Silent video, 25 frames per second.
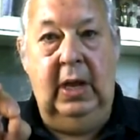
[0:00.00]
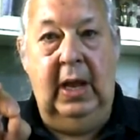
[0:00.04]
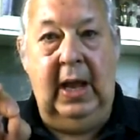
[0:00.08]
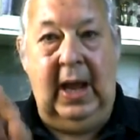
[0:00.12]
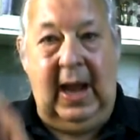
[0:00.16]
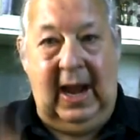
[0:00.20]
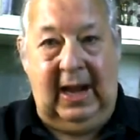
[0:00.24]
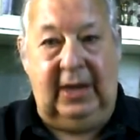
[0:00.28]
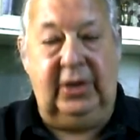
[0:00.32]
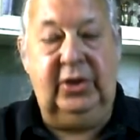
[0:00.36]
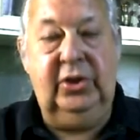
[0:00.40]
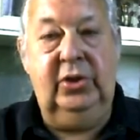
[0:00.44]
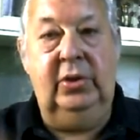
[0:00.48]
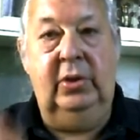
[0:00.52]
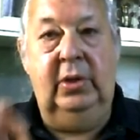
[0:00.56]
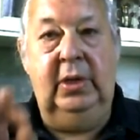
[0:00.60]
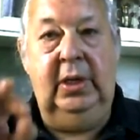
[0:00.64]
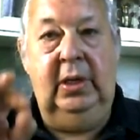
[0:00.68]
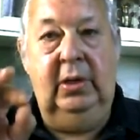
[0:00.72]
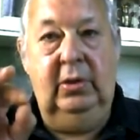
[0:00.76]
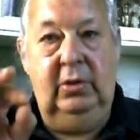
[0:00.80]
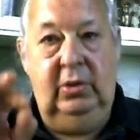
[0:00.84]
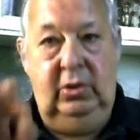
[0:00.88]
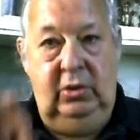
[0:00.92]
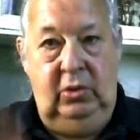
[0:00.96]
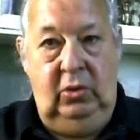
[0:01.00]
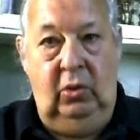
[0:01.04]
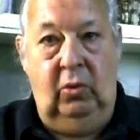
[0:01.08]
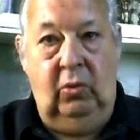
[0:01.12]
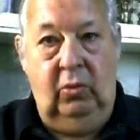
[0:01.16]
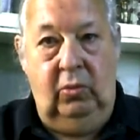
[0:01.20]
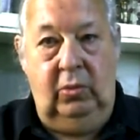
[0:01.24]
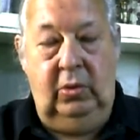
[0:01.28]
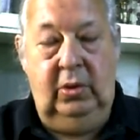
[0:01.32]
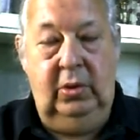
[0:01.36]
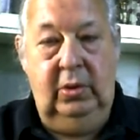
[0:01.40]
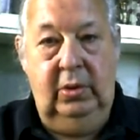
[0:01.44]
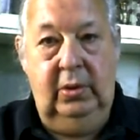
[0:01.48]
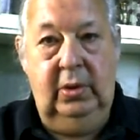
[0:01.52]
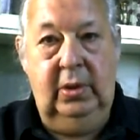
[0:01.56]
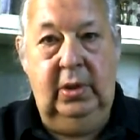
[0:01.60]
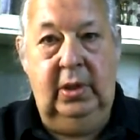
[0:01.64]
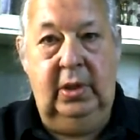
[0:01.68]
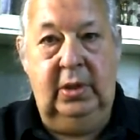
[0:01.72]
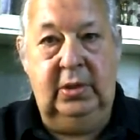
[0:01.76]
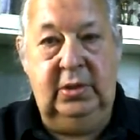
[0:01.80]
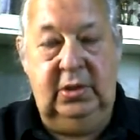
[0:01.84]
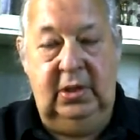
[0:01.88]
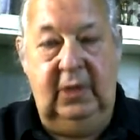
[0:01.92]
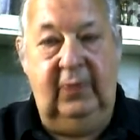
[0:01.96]
actually talk
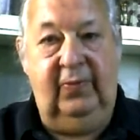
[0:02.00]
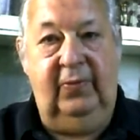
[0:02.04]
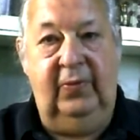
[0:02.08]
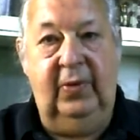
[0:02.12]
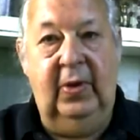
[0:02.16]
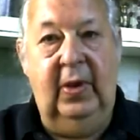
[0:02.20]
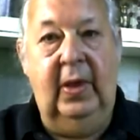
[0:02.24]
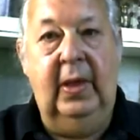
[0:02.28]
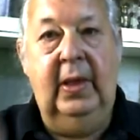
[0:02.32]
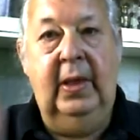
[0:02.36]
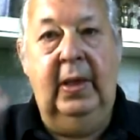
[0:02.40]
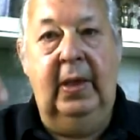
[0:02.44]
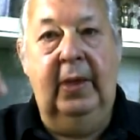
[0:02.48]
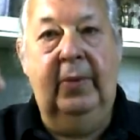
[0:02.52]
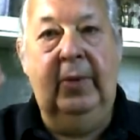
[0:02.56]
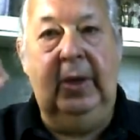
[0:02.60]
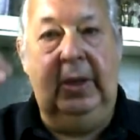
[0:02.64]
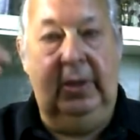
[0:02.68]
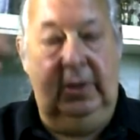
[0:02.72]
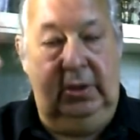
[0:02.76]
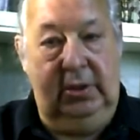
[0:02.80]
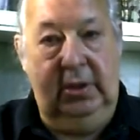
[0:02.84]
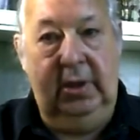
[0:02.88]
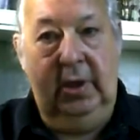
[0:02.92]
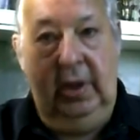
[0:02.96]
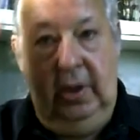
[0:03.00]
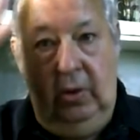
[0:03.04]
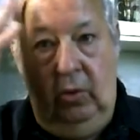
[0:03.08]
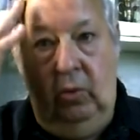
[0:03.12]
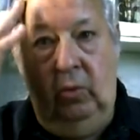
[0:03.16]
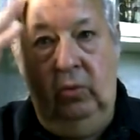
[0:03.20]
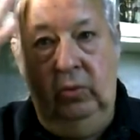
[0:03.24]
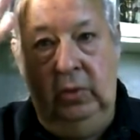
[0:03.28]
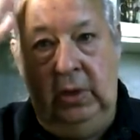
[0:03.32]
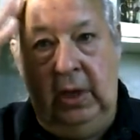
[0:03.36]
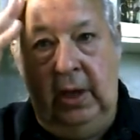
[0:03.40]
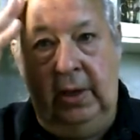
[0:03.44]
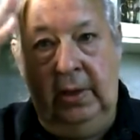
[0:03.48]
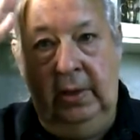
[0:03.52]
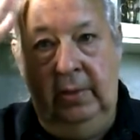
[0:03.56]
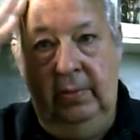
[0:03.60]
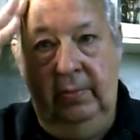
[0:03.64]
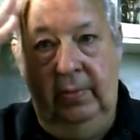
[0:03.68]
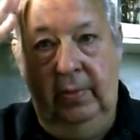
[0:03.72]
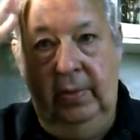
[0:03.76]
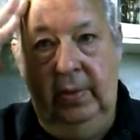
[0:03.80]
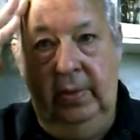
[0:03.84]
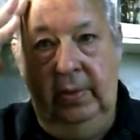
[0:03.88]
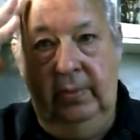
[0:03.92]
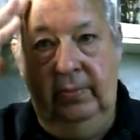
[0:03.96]
as if it's all
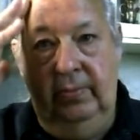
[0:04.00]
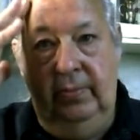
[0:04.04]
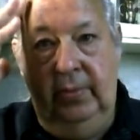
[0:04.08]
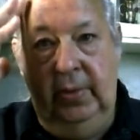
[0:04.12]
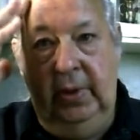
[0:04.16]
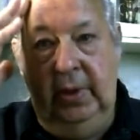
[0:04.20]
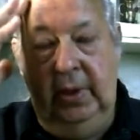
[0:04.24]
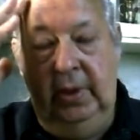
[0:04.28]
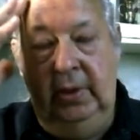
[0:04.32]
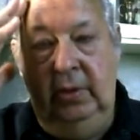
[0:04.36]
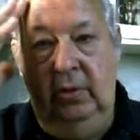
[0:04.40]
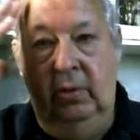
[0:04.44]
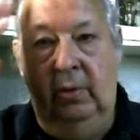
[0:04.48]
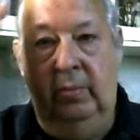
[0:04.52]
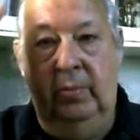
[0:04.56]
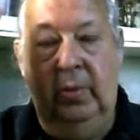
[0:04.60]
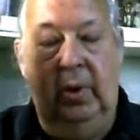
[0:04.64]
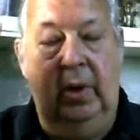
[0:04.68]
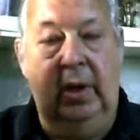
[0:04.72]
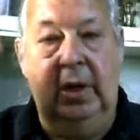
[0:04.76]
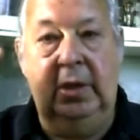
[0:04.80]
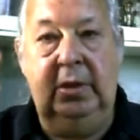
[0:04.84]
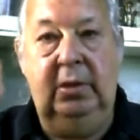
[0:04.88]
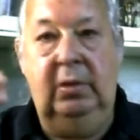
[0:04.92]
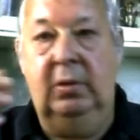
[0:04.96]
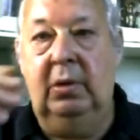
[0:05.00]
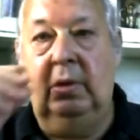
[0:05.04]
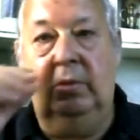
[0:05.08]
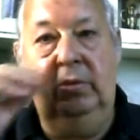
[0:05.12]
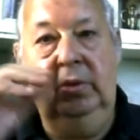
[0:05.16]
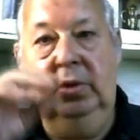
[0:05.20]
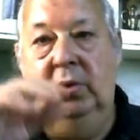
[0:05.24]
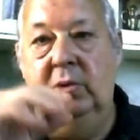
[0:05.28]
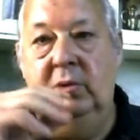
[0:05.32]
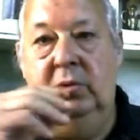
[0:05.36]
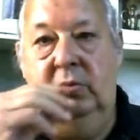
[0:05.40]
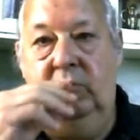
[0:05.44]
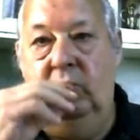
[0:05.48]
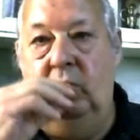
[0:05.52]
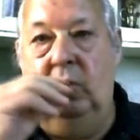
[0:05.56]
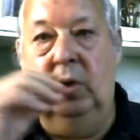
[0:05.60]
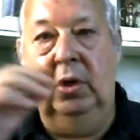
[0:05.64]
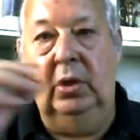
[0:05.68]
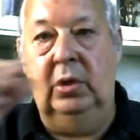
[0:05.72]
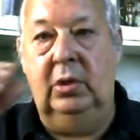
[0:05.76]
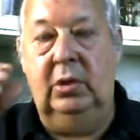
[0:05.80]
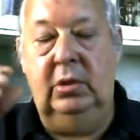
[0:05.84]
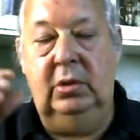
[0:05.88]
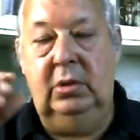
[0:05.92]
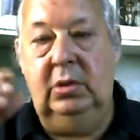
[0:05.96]
done in your mind. You don't use
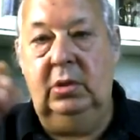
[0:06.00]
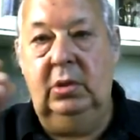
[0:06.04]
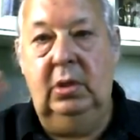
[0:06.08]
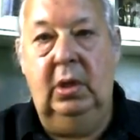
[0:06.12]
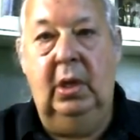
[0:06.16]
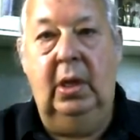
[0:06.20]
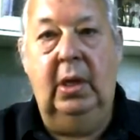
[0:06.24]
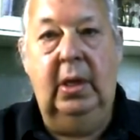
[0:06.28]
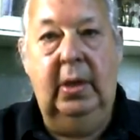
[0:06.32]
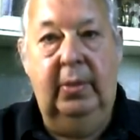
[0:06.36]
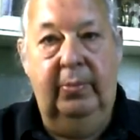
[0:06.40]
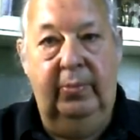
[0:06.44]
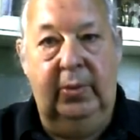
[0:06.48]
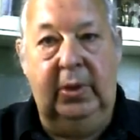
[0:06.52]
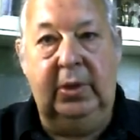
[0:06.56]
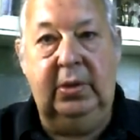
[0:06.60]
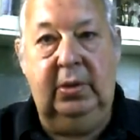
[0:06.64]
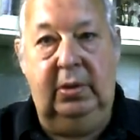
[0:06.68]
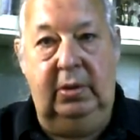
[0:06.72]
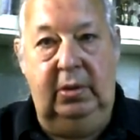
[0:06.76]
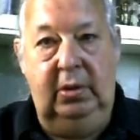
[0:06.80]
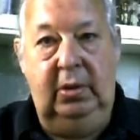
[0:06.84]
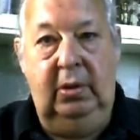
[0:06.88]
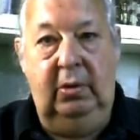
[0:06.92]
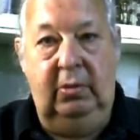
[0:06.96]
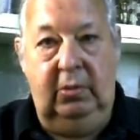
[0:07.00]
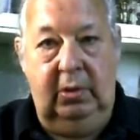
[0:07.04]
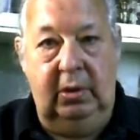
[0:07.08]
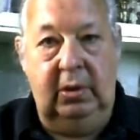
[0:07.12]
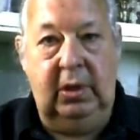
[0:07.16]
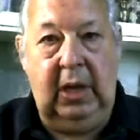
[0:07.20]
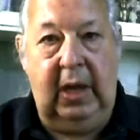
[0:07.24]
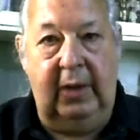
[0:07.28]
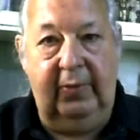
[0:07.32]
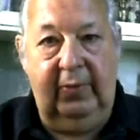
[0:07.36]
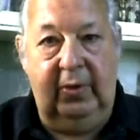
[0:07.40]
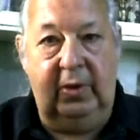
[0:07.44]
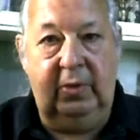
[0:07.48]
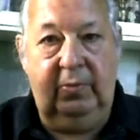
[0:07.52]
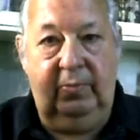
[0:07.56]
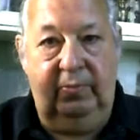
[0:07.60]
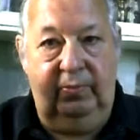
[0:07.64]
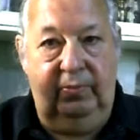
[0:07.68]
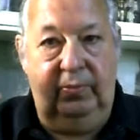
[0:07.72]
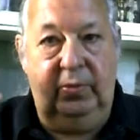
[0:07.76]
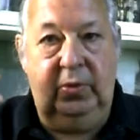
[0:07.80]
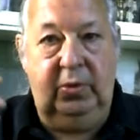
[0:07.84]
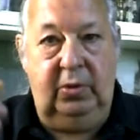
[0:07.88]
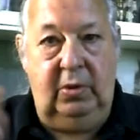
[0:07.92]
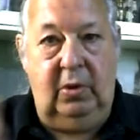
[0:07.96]
words, but you can have a
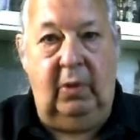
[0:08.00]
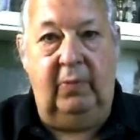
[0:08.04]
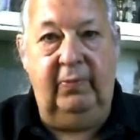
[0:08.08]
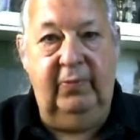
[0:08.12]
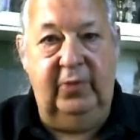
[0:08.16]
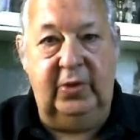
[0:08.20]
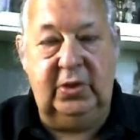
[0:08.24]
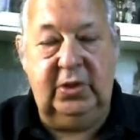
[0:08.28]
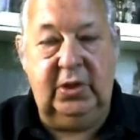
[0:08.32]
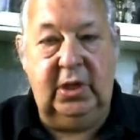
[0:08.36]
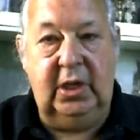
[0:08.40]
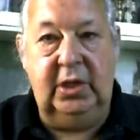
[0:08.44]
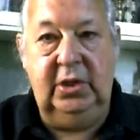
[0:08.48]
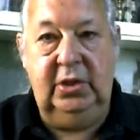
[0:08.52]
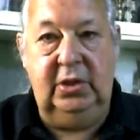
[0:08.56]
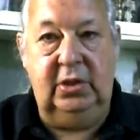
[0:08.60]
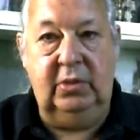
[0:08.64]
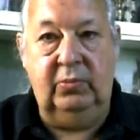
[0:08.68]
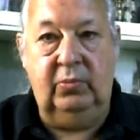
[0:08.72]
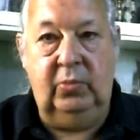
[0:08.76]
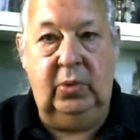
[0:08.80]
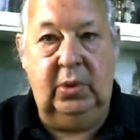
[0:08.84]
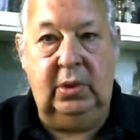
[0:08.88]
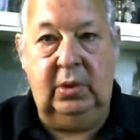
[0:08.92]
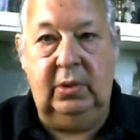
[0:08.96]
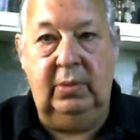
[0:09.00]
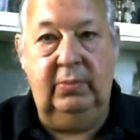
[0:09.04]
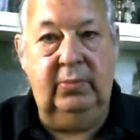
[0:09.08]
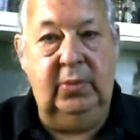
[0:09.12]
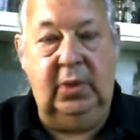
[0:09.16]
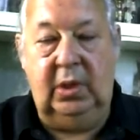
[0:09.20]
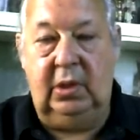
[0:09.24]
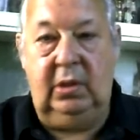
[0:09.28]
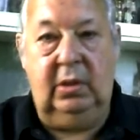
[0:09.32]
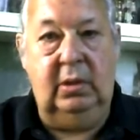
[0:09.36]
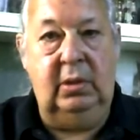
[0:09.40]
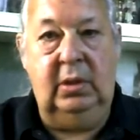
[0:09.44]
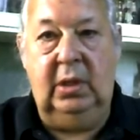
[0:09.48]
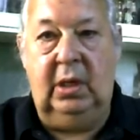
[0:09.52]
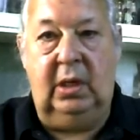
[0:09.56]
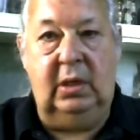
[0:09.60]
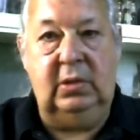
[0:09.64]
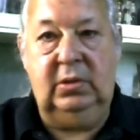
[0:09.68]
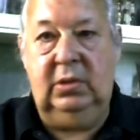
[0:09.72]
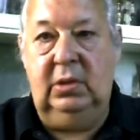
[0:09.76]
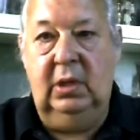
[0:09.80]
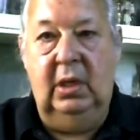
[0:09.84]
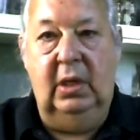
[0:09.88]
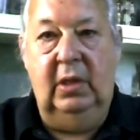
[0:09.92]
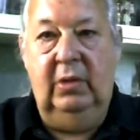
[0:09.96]
conversation with them that could
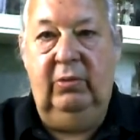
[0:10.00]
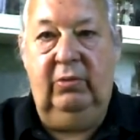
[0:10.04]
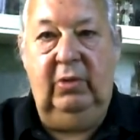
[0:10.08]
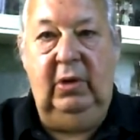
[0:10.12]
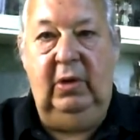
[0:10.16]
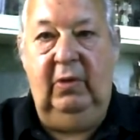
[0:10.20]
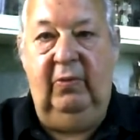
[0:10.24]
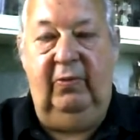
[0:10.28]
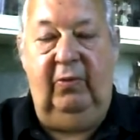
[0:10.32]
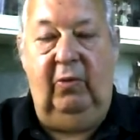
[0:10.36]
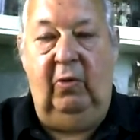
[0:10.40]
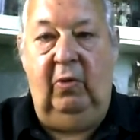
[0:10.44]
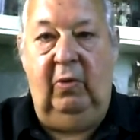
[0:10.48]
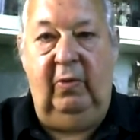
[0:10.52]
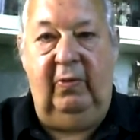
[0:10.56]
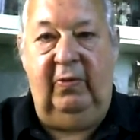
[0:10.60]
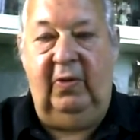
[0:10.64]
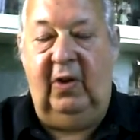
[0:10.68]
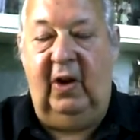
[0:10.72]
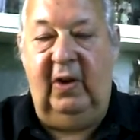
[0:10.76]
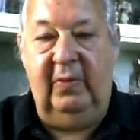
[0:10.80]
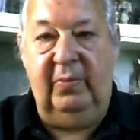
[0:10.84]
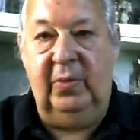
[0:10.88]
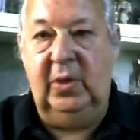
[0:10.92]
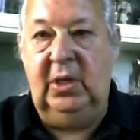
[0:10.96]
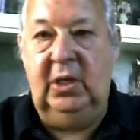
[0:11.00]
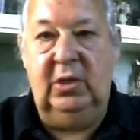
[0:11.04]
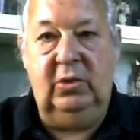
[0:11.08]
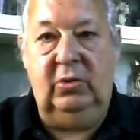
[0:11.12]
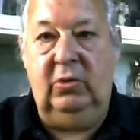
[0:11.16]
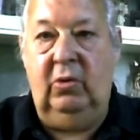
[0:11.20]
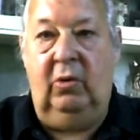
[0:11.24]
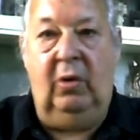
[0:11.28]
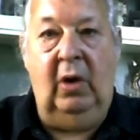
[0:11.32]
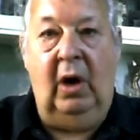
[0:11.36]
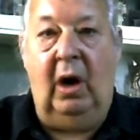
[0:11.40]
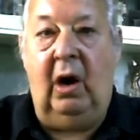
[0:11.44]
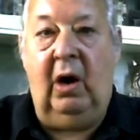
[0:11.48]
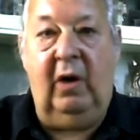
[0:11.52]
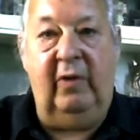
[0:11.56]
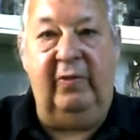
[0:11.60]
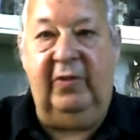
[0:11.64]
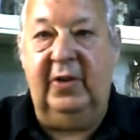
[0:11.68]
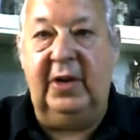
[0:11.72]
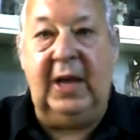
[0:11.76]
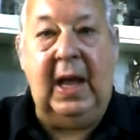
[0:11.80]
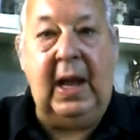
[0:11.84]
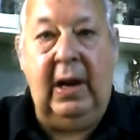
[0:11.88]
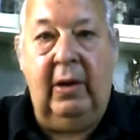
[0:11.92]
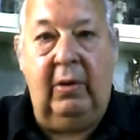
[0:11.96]
last 3 or 4 or 5 minutes or half
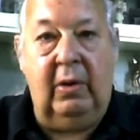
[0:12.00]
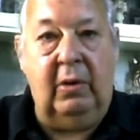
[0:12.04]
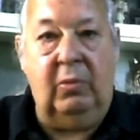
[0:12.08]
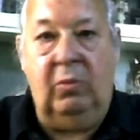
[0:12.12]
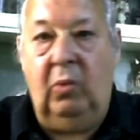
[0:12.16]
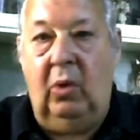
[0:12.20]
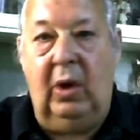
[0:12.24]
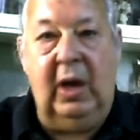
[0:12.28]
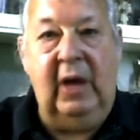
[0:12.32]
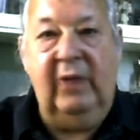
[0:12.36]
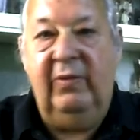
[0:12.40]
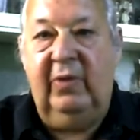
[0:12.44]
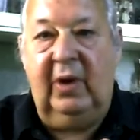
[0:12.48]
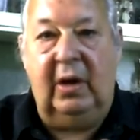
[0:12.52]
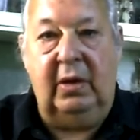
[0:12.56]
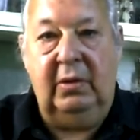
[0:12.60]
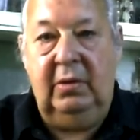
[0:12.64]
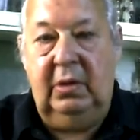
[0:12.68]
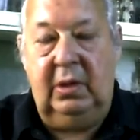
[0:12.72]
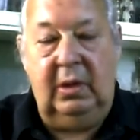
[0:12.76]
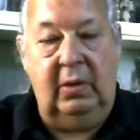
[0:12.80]
an hour, whatever,